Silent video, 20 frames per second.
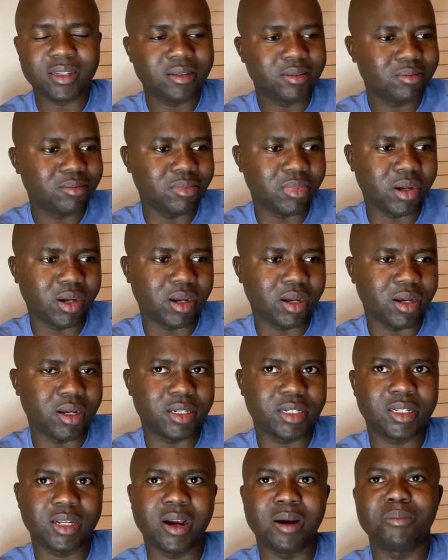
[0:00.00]
but
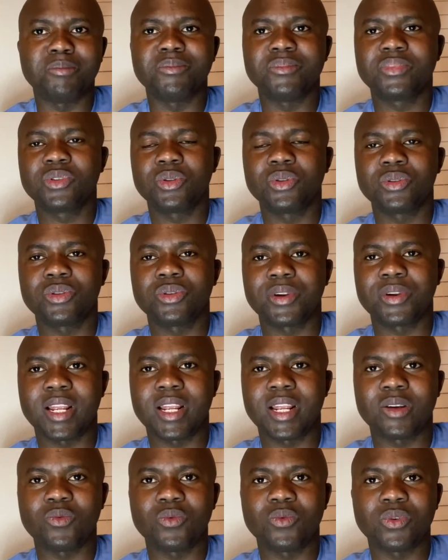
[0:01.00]
I'm so sorry I
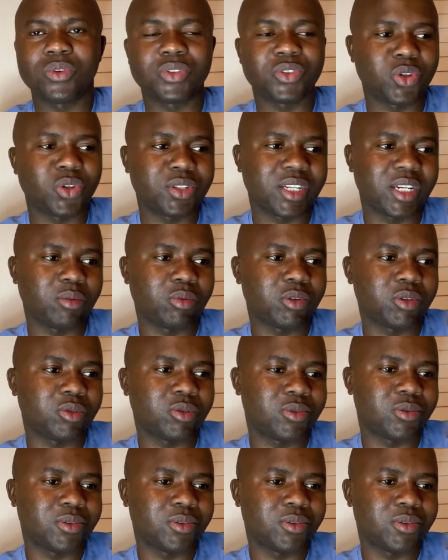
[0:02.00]
was not able to do